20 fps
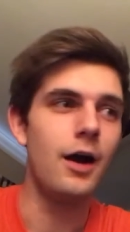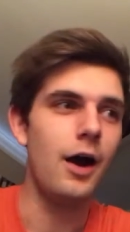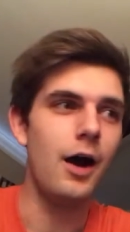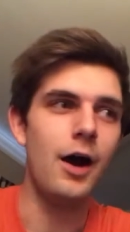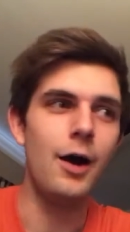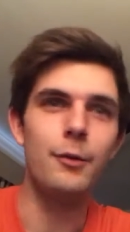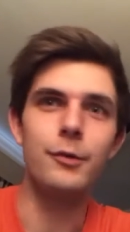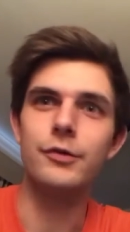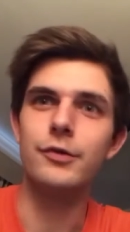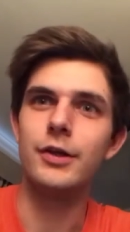
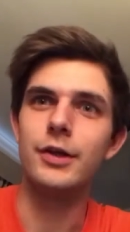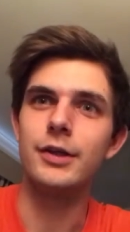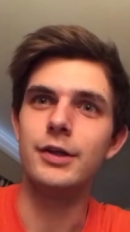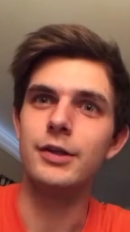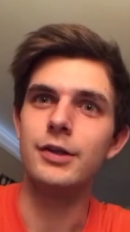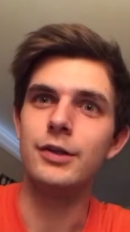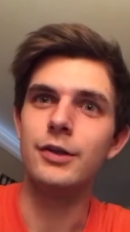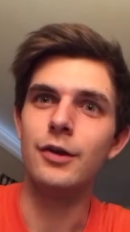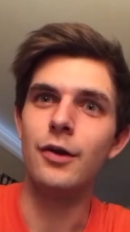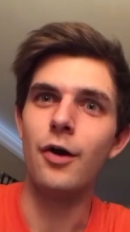I was like,
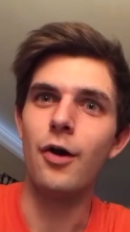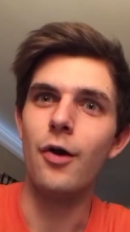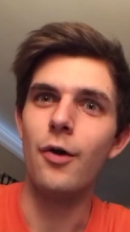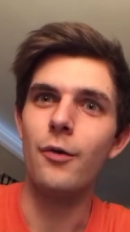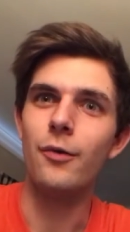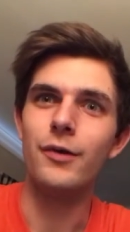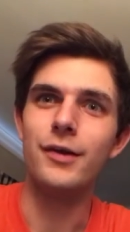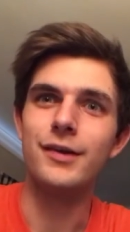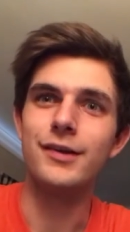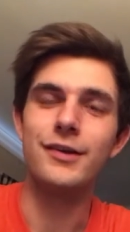
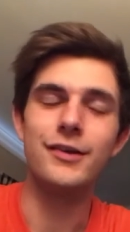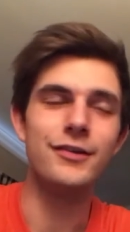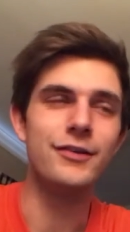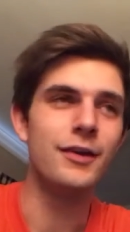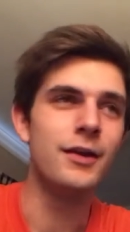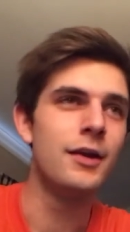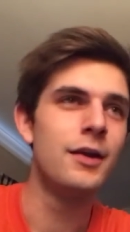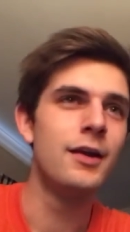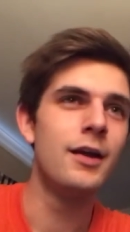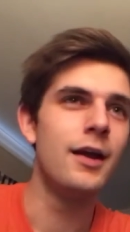yo, like,
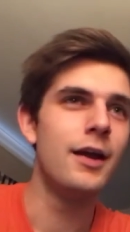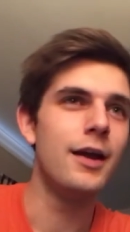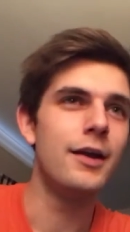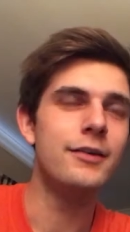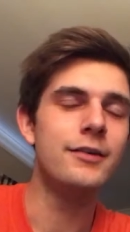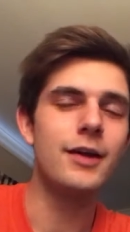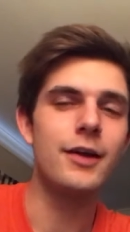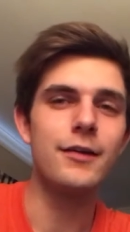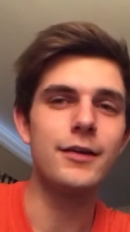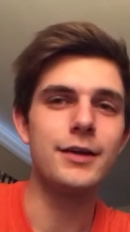cause
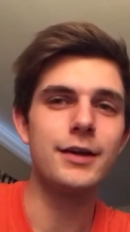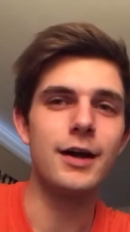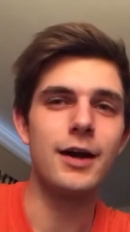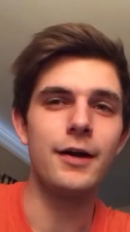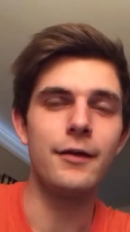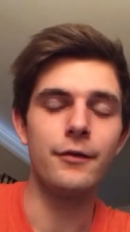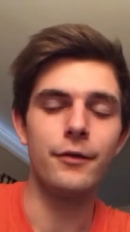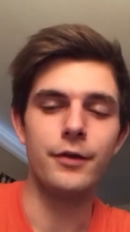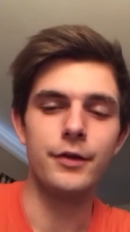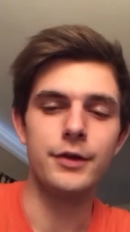it's not like
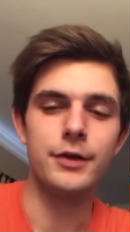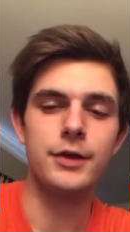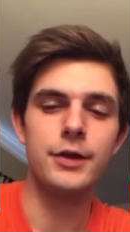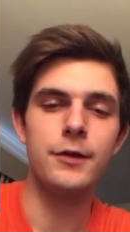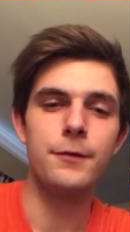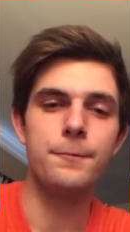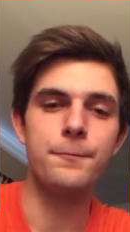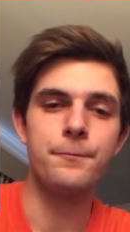I like,